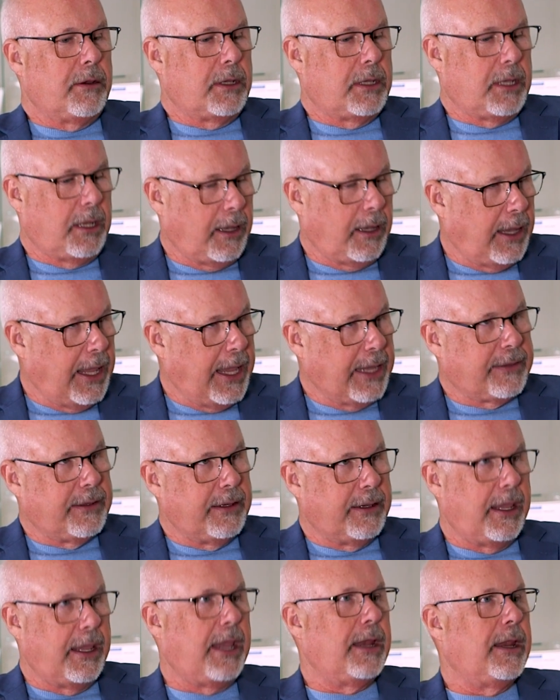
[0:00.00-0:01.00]
collect
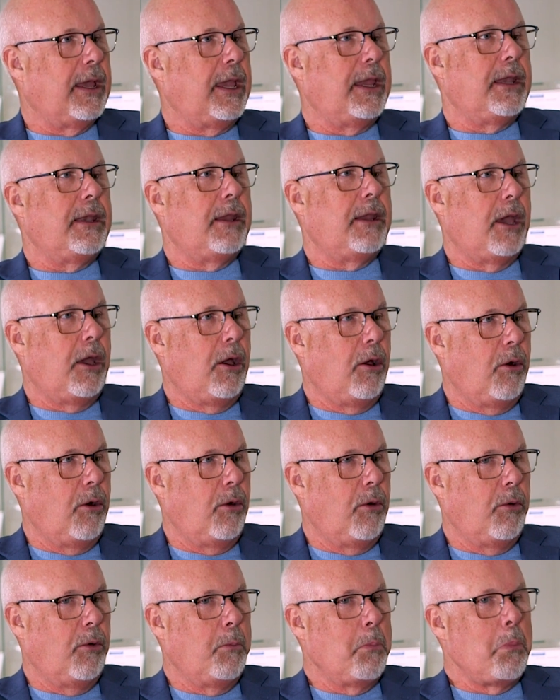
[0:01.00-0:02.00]
the data and
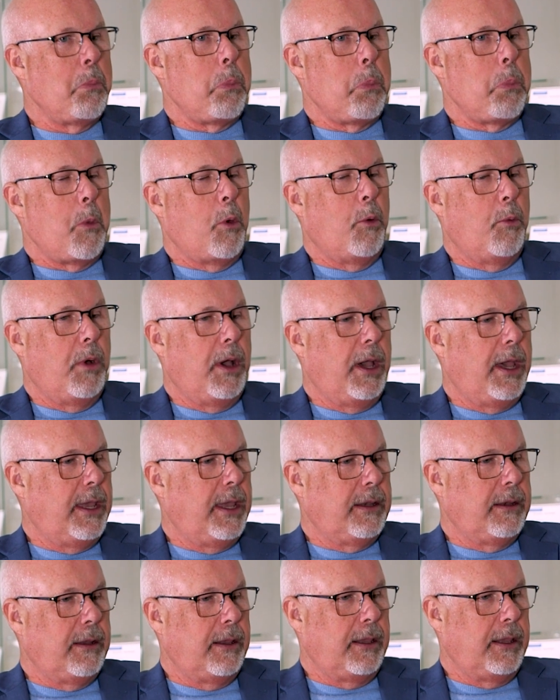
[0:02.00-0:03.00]
know
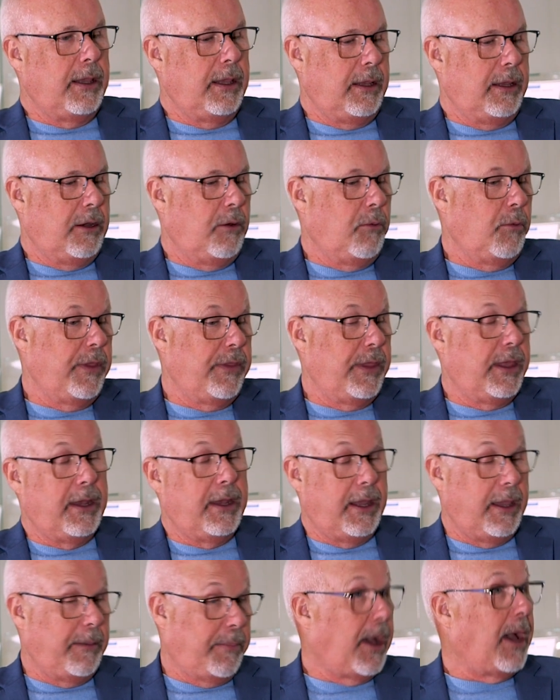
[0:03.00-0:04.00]
what,
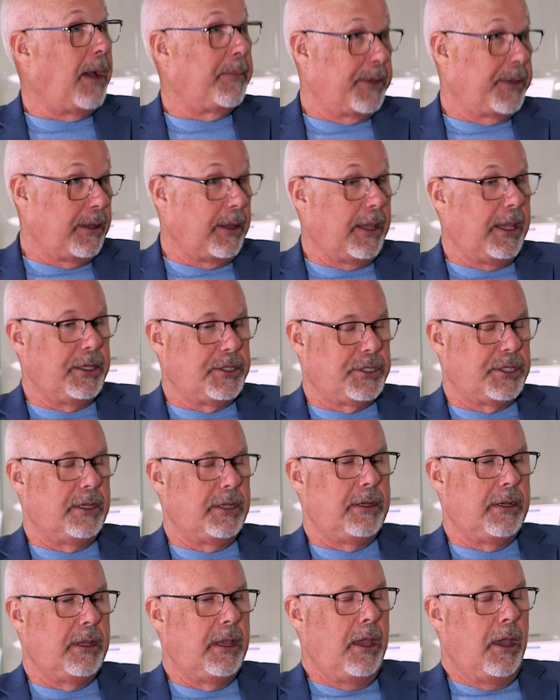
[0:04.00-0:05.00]
within a
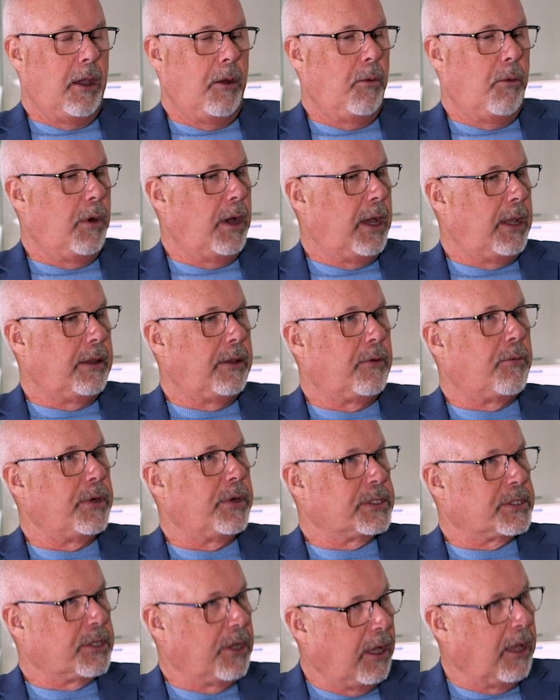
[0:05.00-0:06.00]
population, what the
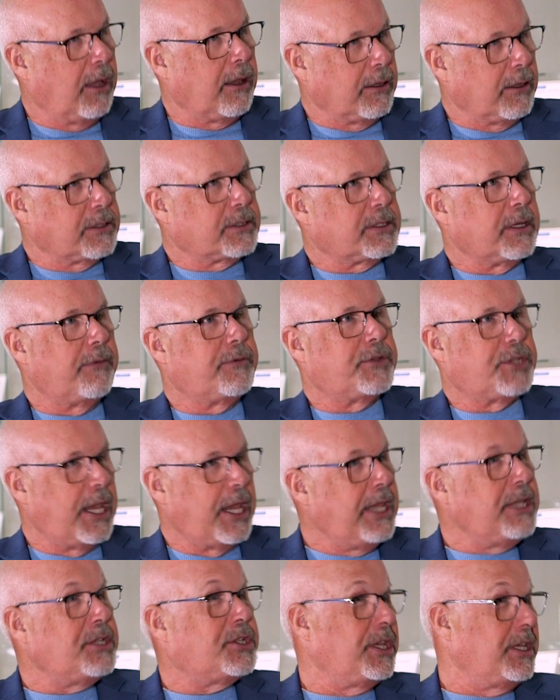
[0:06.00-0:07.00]
results of
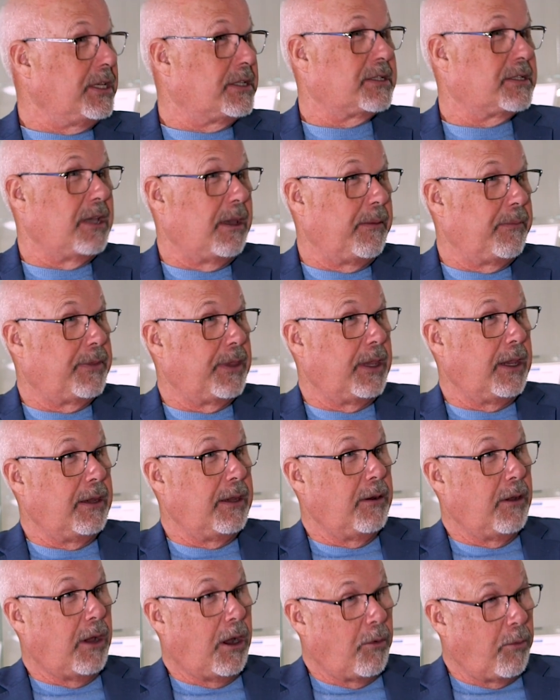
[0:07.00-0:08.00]
changing
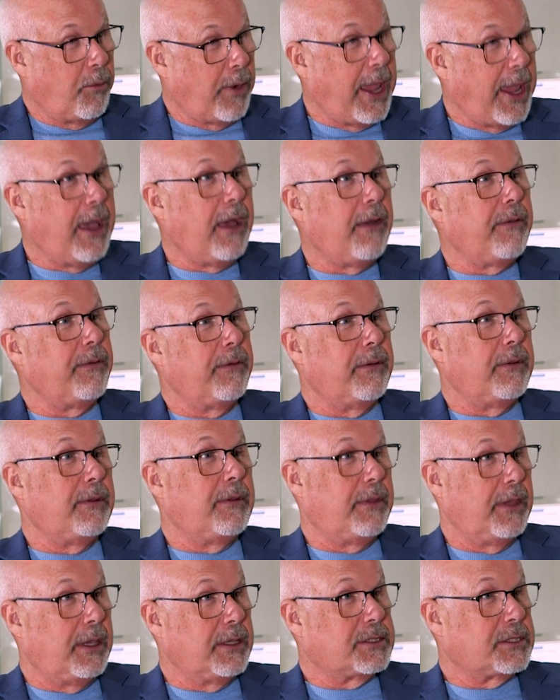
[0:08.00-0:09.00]
something around
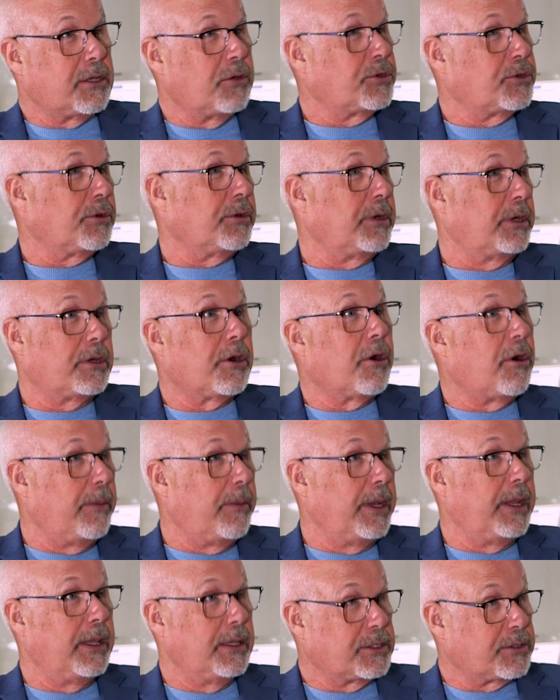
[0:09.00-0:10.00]
the social
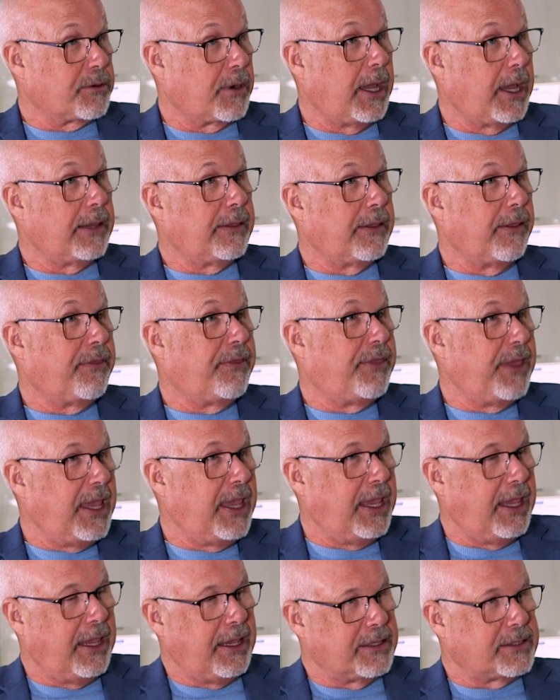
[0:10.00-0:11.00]
determinants, right? Mm-hmm. The
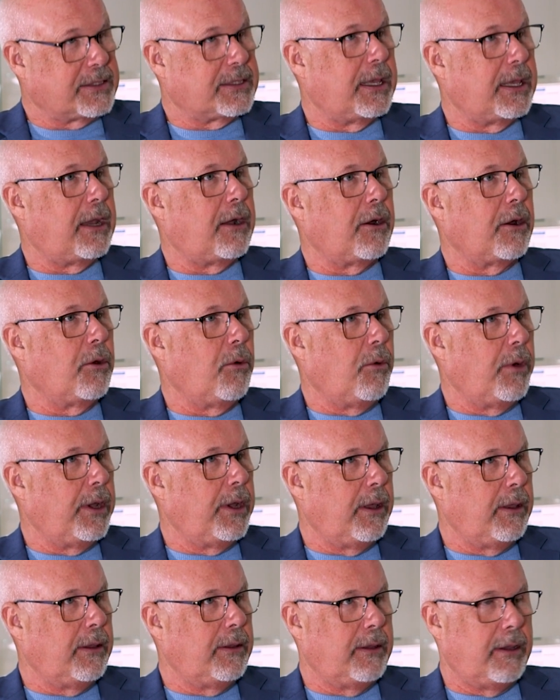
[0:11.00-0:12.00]
things that are going
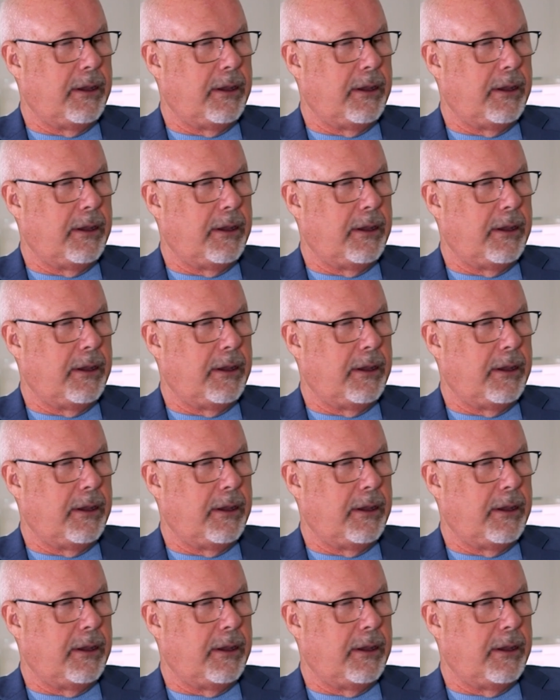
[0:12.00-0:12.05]
on